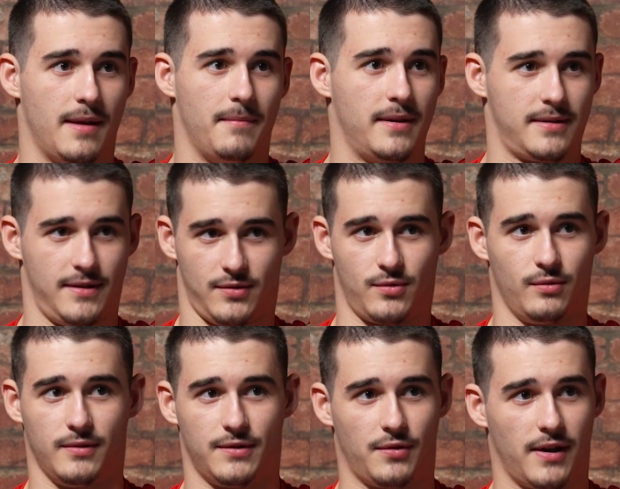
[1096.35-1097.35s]
they're missing
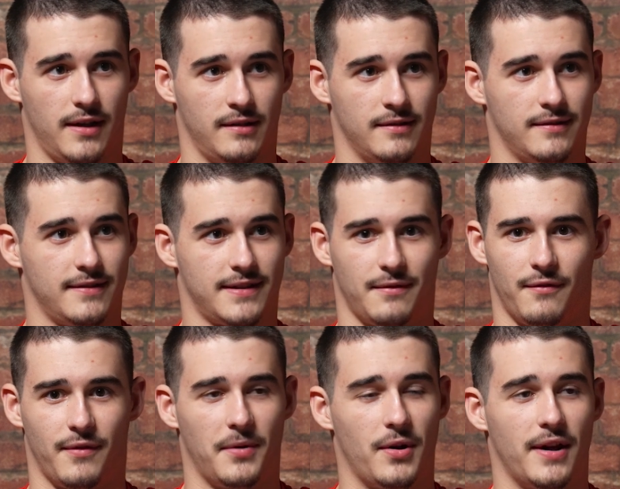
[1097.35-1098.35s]
school to train. Some
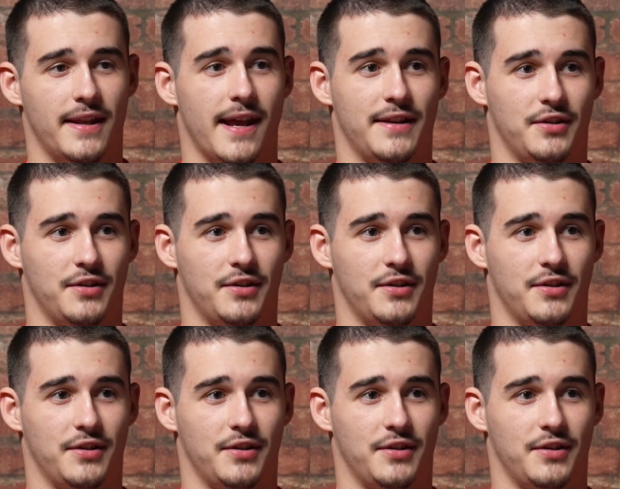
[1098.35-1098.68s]
of them are not in